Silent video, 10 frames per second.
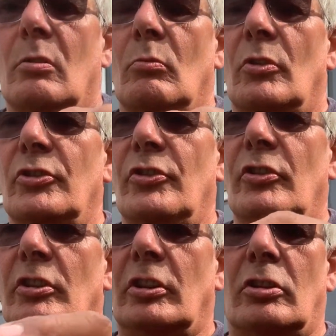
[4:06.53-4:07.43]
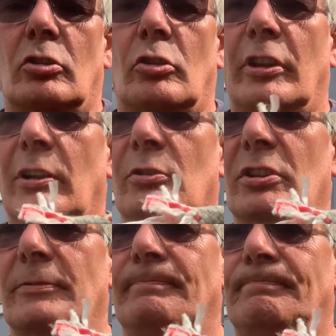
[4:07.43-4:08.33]
Once you've got the core out,
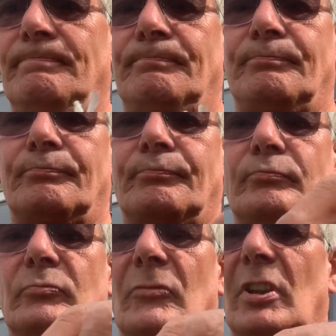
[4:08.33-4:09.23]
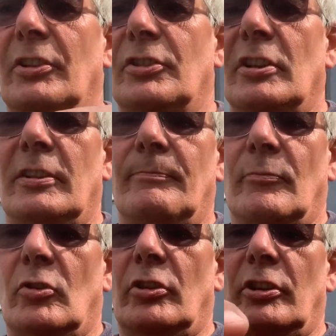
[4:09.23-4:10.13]
literally
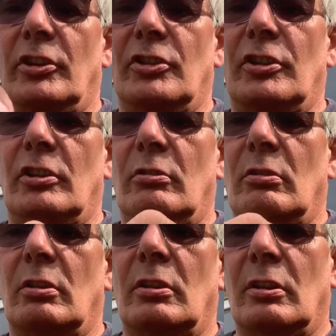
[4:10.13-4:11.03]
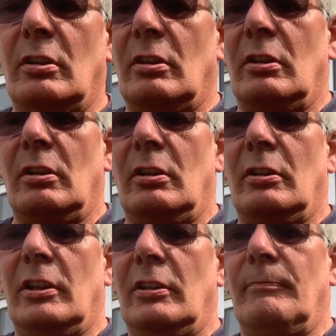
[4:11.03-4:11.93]
all you need to do
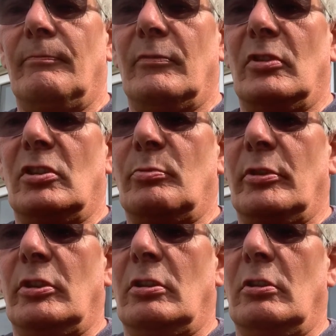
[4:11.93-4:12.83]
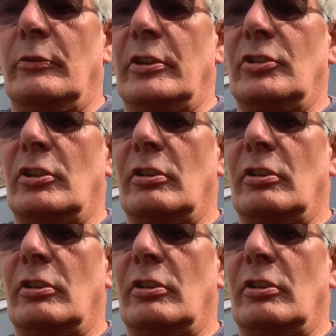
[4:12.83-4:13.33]
then is put your cloverage.